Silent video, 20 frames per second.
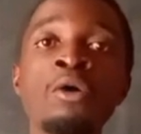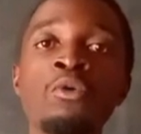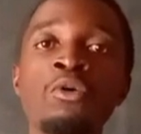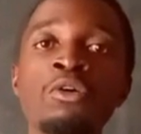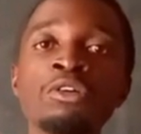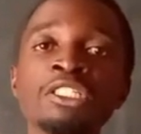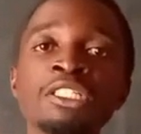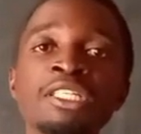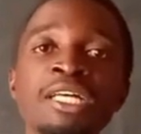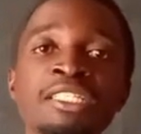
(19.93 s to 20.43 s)

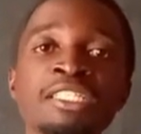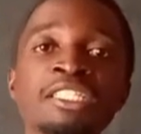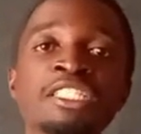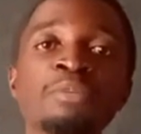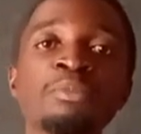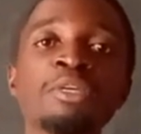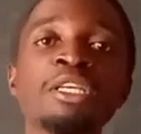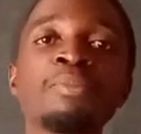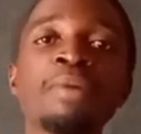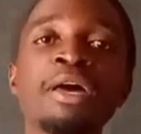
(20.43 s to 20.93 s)
What does
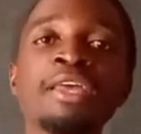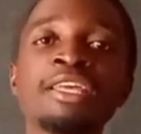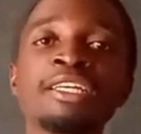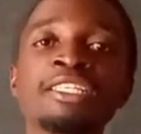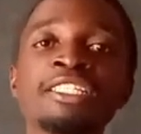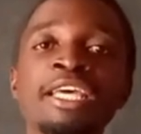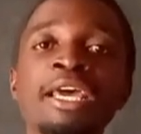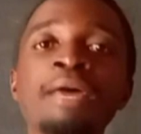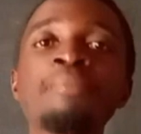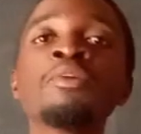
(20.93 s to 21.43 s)
it mean by the
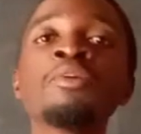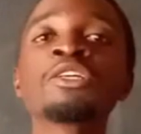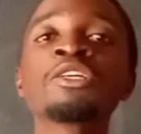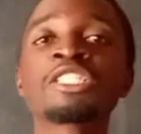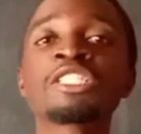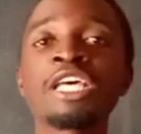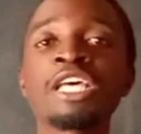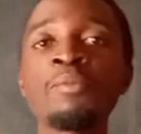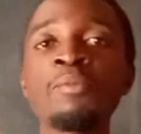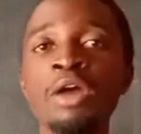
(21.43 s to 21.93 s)
term
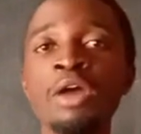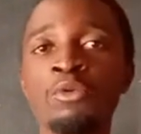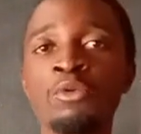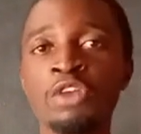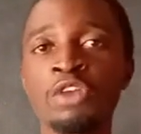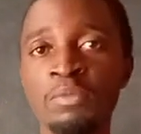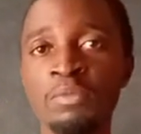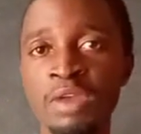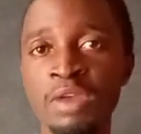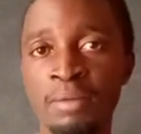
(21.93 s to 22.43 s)
stable
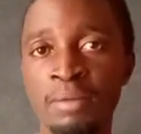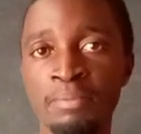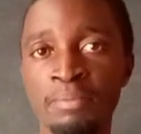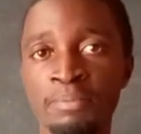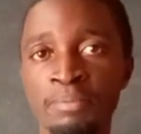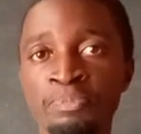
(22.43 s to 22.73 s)
equilibrium?